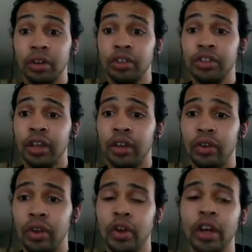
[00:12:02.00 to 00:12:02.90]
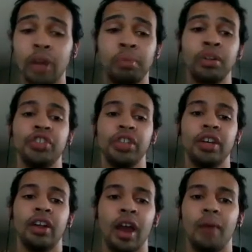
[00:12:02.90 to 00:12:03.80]
Gucci, and you're going to
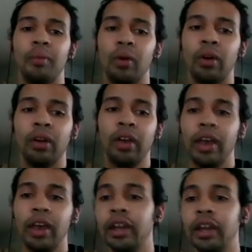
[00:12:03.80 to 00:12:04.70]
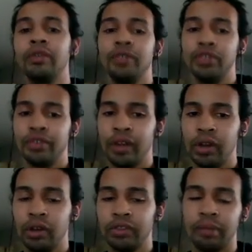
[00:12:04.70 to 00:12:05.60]
appreciate a lot more any other future
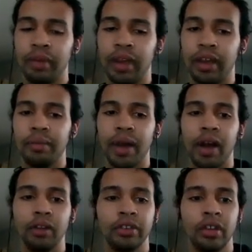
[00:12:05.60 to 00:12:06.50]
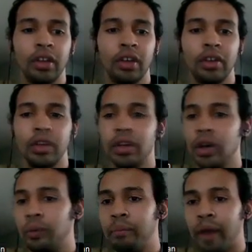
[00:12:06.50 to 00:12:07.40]
videos I make about
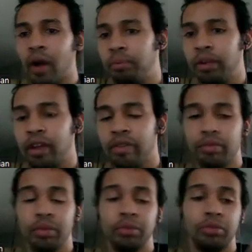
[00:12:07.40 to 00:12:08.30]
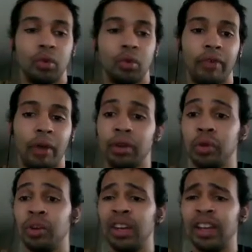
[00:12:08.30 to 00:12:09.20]
my own playthroughs, or if I
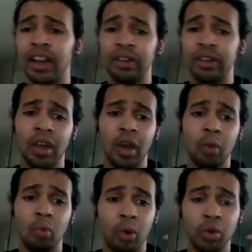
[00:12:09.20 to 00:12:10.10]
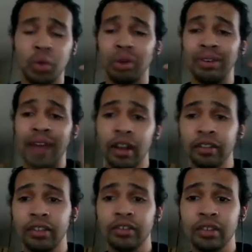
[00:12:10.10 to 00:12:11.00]
want to do any kind of World War II
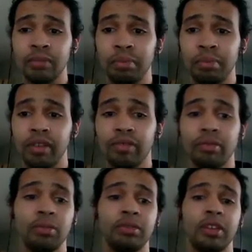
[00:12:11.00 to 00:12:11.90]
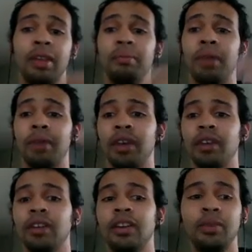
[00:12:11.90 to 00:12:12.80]
analyses on my playthroughs, and then
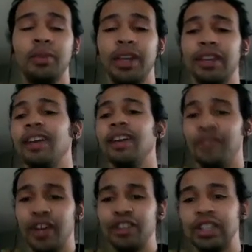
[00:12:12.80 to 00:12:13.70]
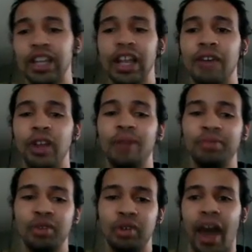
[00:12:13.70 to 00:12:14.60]
maybe we can eventually level
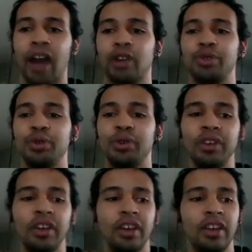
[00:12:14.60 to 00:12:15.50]
up to actual,